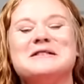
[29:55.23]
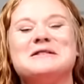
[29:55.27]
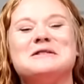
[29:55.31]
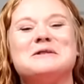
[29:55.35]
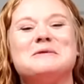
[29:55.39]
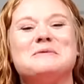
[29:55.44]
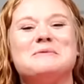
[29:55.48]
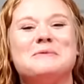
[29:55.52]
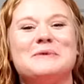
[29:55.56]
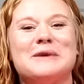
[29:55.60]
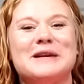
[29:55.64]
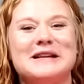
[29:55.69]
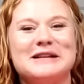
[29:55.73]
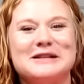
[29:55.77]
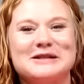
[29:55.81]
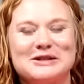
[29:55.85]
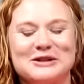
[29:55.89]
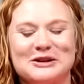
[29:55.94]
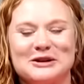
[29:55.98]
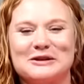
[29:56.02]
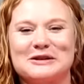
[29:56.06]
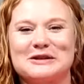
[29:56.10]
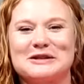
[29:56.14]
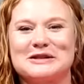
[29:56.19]
So be
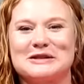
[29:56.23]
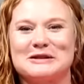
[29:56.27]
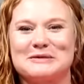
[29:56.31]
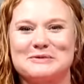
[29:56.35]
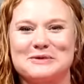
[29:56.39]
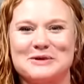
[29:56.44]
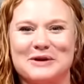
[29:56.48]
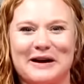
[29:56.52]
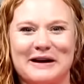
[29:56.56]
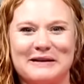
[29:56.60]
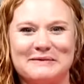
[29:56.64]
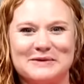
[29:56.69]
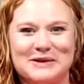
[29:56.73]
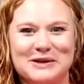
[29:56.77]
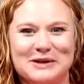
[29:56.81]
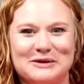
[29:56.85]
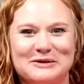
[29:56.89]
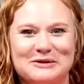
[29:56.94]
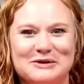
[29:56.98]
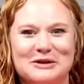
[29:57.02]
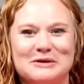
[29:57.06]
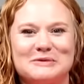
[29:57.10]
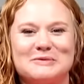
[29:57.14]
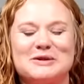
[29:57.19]
sure to subscribe to
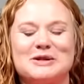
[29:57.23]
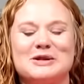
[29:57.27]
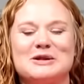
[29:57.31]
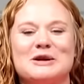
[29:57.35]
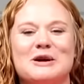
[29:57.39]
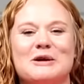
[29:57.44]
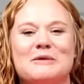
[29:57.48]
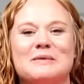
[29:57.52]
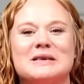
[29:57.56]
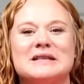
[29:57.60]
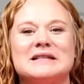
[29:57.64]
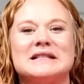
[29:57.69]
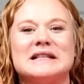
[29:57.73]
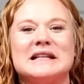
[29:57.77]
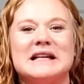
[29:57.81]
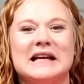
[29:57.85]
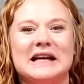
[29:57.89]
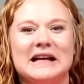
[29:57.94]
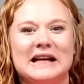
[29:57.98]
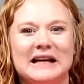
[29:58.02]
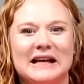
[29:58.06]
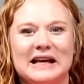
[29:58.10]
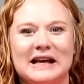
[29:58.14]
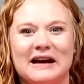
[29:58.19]
YouTube so you don't miss
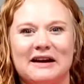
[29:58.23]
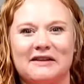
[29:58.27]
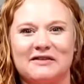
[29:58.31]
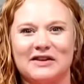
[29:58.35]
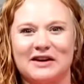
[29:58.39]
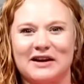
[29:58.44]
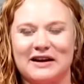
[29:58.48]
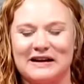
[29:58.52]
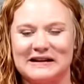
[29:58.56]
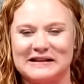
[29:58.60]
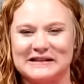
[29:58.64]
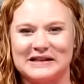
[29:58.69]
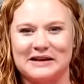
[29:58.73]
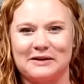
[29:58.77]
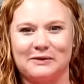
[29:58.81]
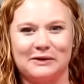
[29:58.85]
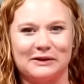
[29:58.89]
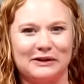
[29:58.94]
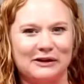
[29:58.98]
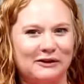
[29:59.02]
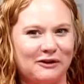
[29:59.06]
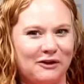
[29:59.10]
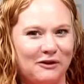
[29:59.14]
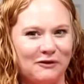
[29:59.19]
any of the content
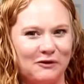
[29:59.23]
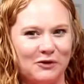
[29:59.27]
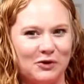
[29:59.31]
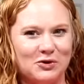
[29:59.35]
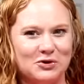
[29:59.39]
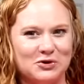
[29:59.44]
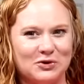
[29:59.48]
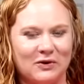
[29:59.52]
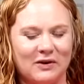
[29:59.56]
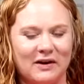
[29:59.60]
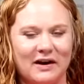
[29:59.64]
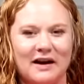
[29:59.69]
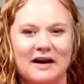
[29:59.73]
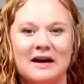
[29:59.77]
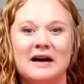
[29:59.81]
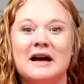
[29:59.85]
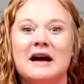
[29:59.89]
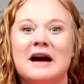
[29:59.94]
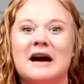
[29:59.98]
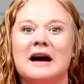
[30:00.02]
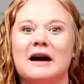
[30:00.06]
with the Glowforge Aura.